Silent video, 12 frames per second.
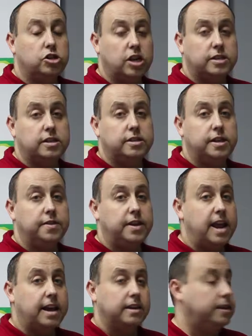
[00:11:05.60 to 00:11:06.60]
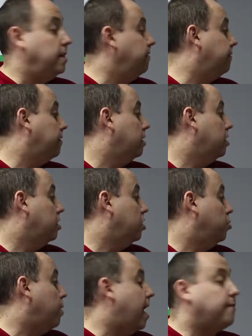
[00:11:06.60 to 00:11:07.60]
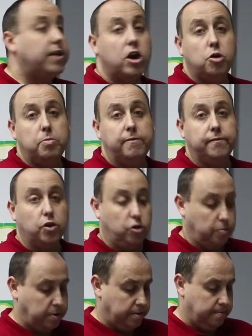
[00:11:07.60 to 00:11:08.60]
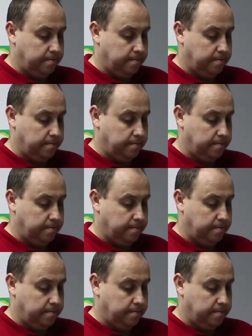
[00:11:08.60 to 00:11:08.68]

just as in the negative, we have a helping verb.